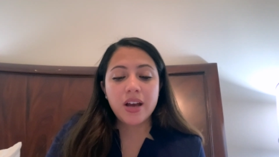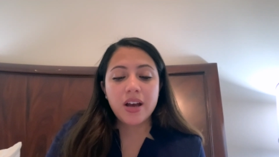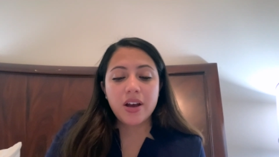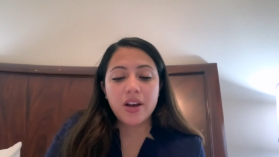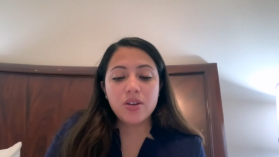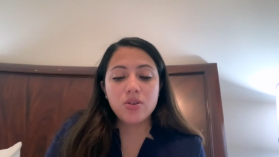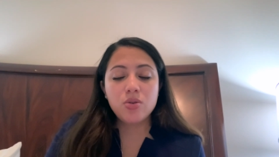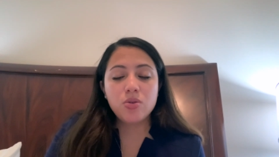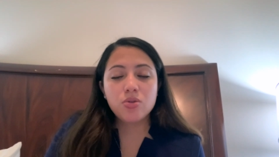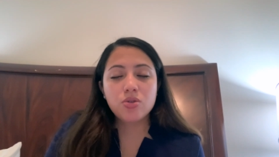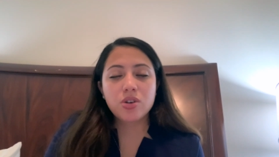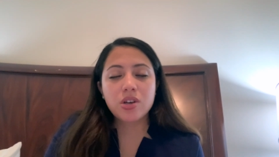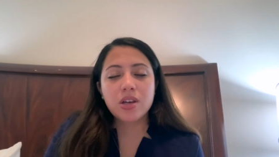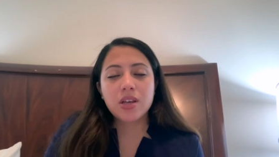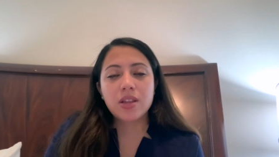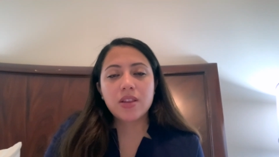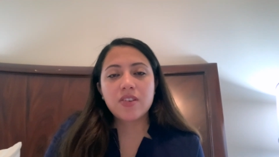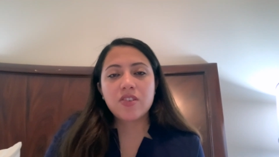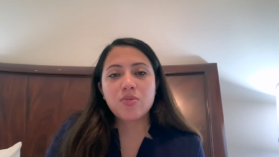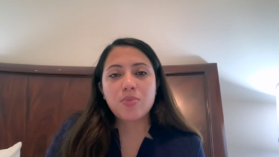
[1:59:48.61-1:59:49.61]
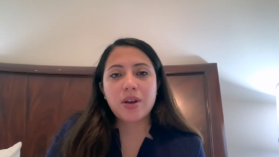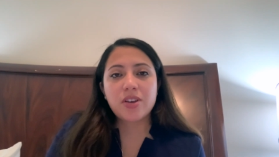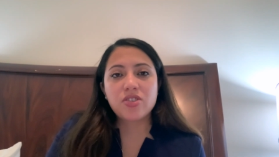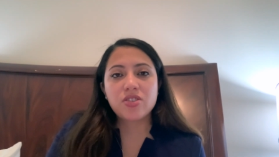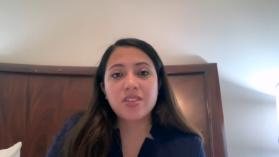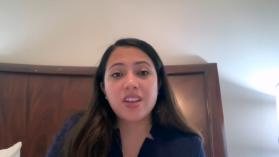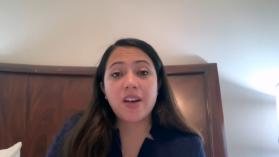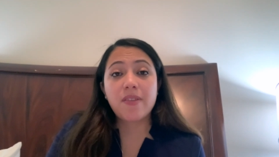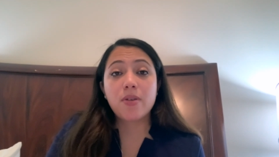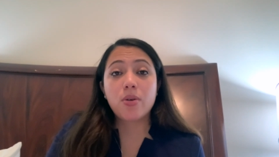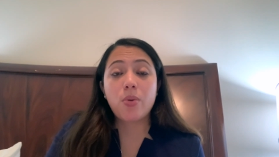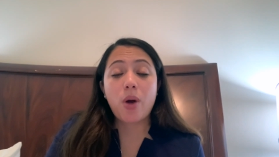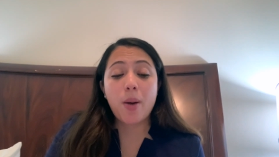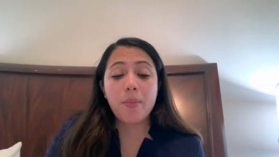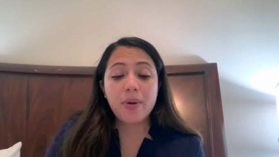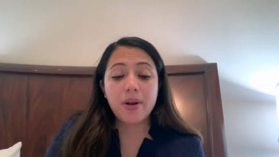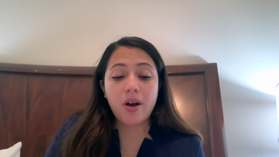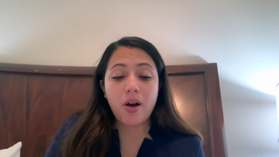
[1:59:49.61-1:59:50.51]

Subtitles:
And usually these patients have a rapid